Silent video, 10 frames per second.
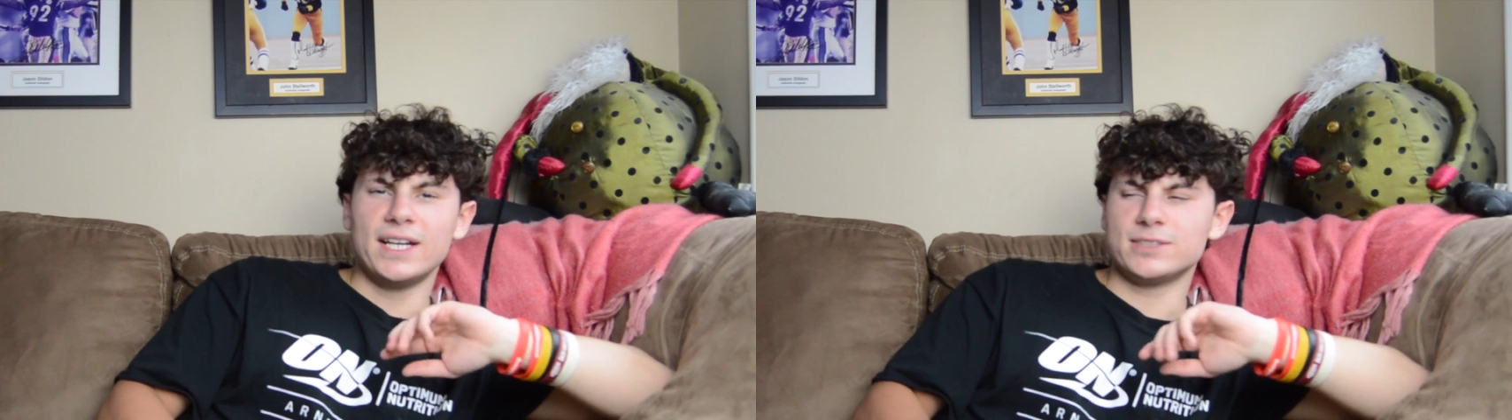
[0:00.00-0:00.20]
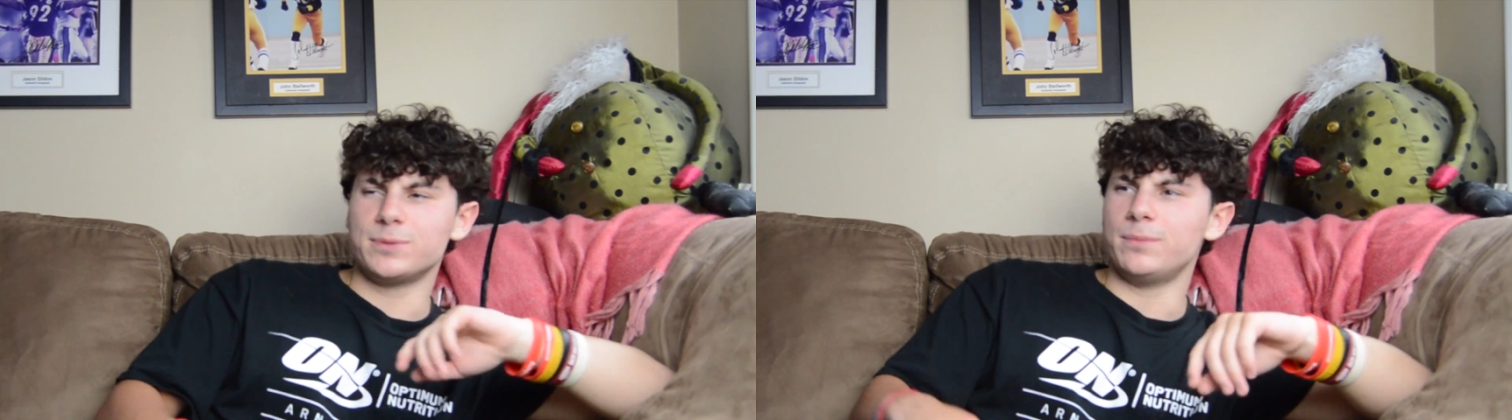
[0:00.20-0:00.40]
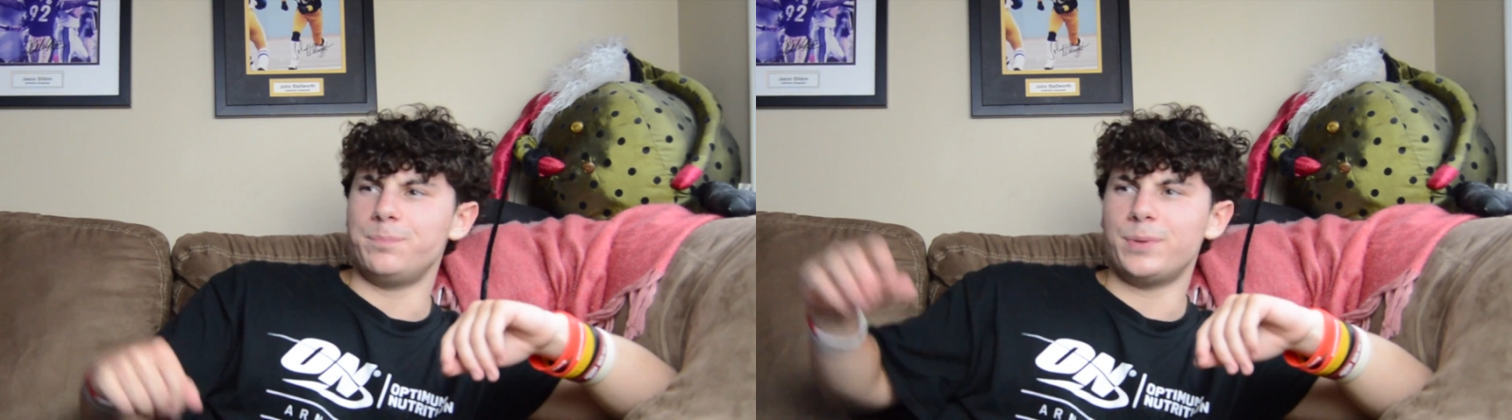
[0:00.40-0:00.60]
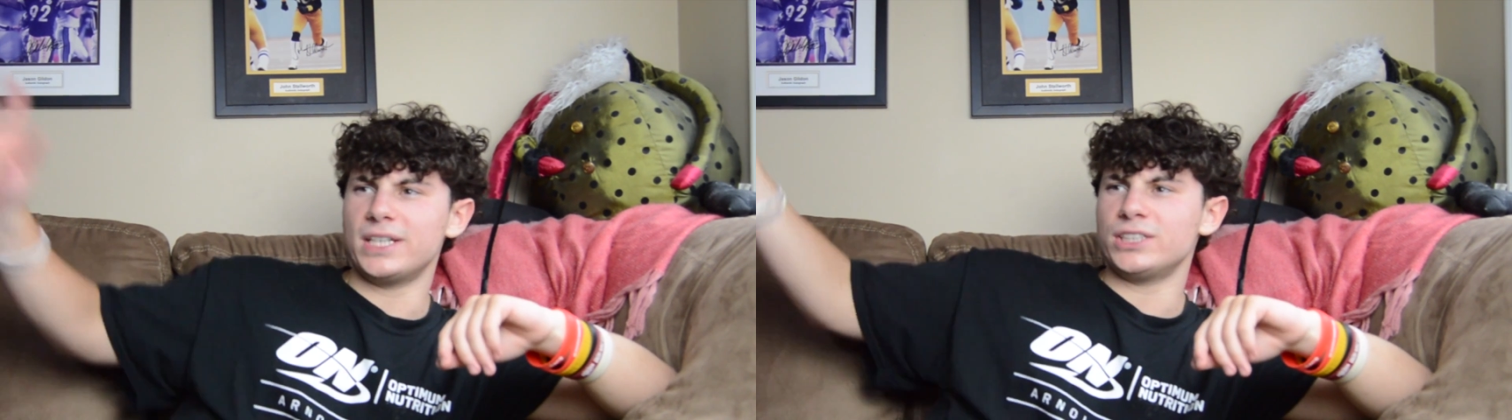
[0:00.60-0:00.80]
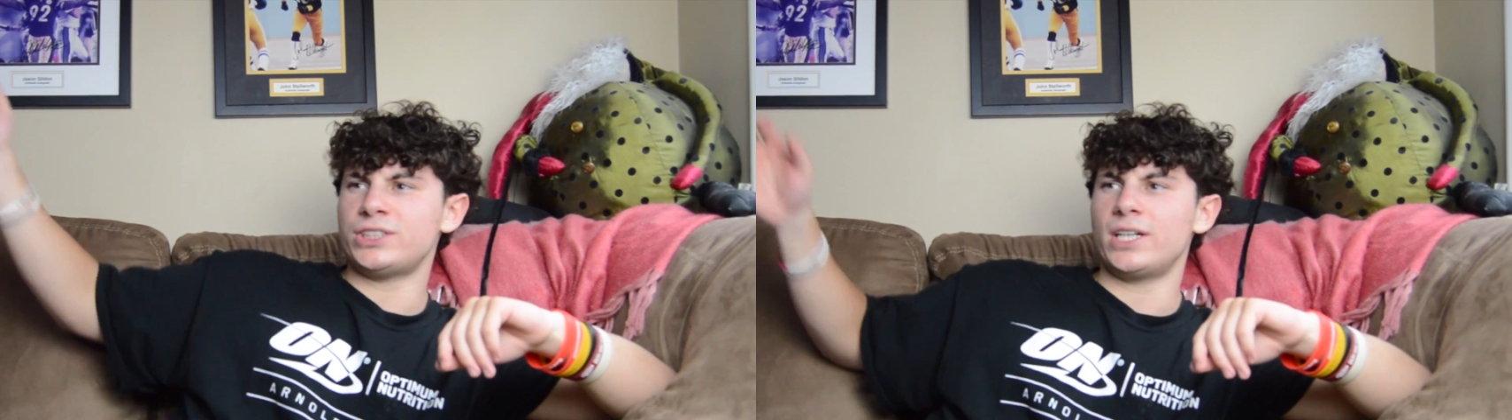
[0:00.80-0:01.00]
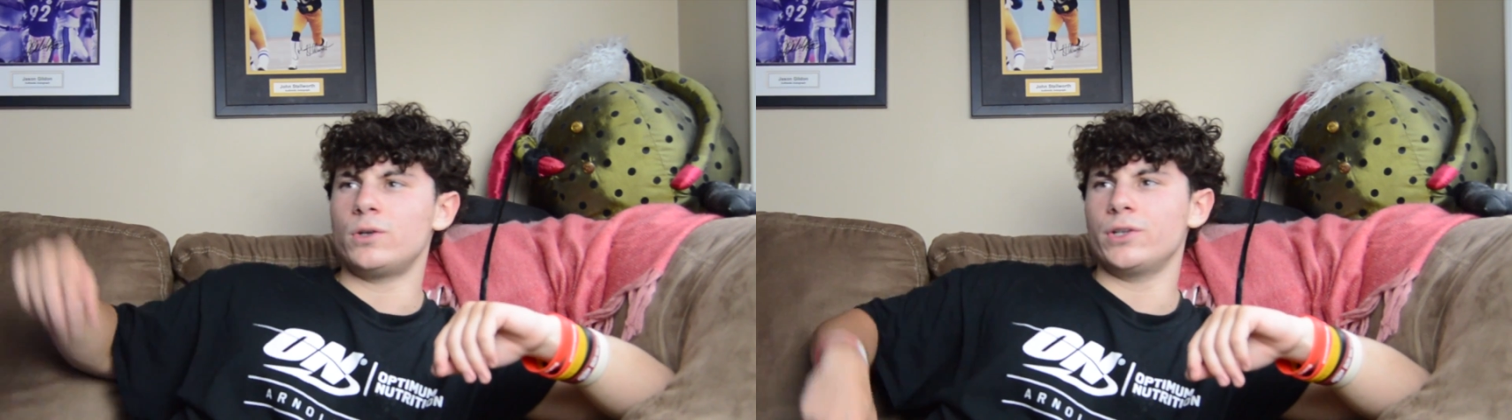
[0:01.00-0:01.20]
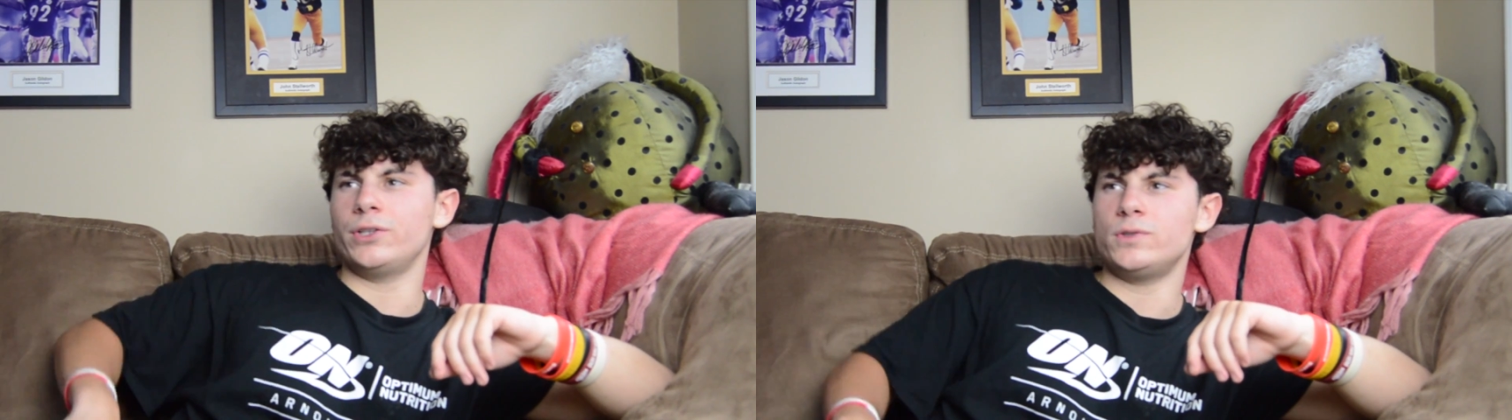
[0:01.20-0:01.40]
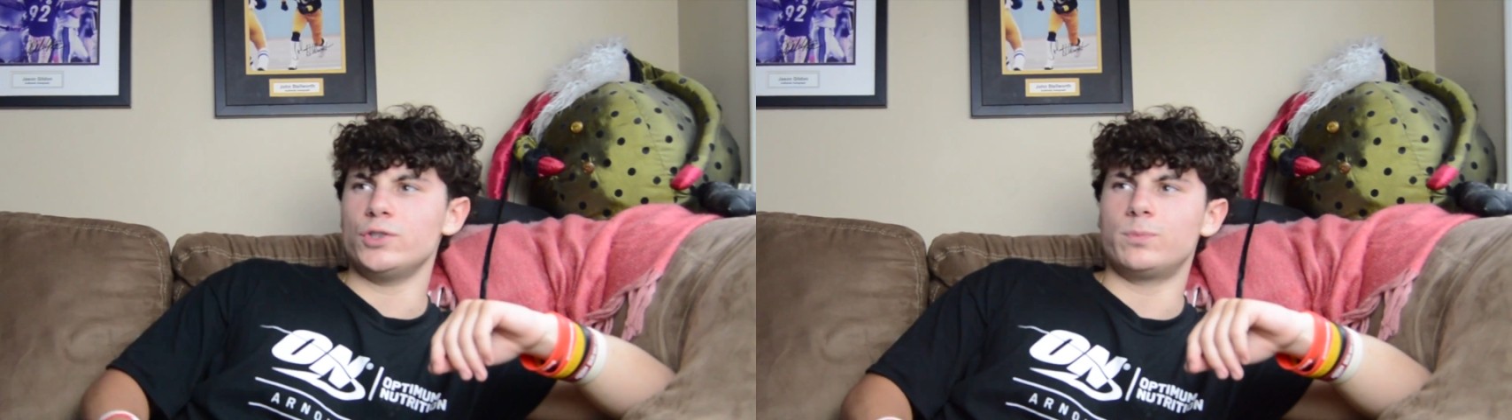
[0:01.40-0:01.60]
This will be the biggest channel on
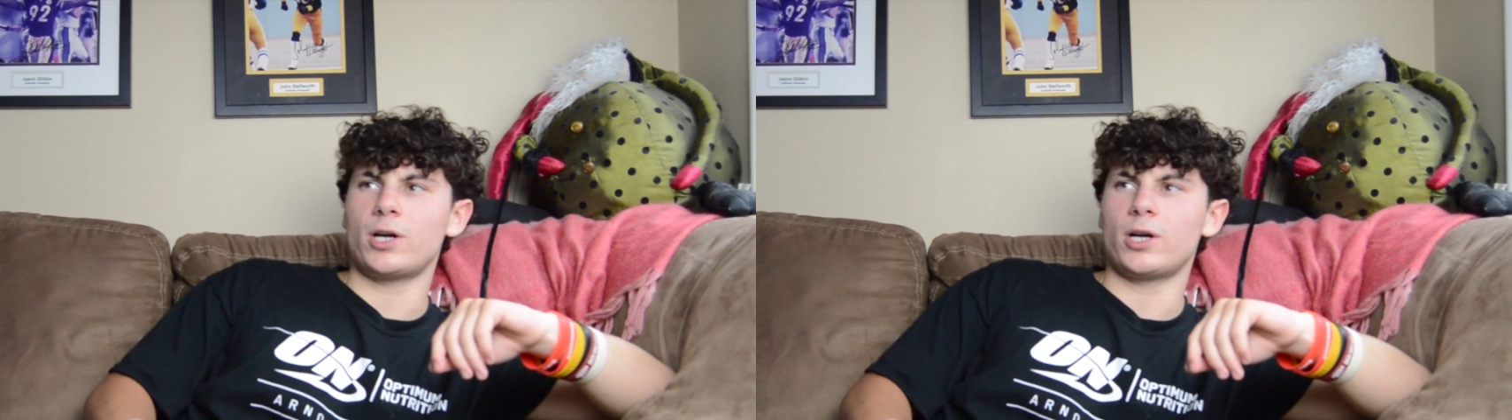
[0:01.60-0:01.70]
YouTube,